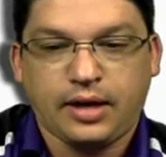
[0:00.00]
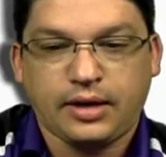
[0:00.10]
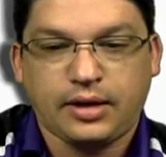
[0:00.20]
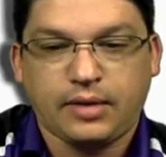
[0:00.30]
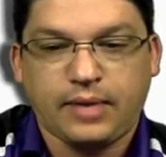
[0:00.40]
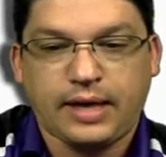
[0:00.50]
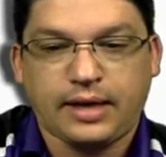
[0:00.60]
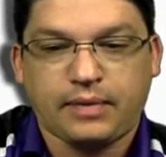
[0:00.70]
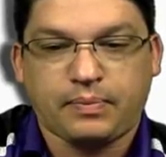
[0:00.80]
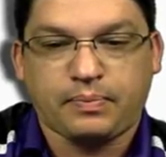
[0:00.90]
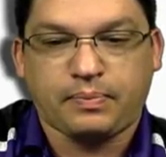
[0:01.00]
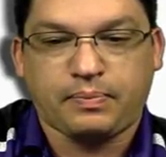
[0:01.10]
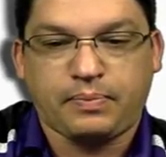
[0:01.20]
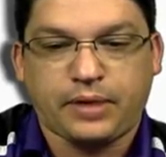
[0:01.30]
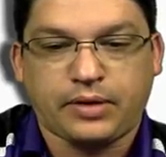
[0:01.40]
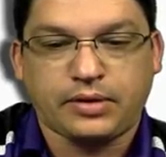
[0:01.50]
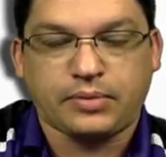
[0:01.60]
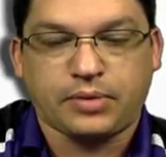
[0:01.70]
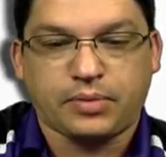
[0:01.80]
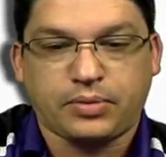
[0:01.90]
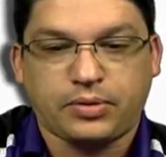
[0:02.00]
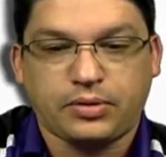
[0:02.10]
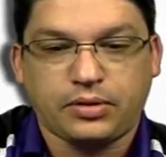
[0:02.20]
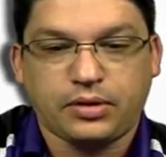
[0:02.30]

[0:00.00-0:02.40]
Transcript: you know, make it Pickerington purple,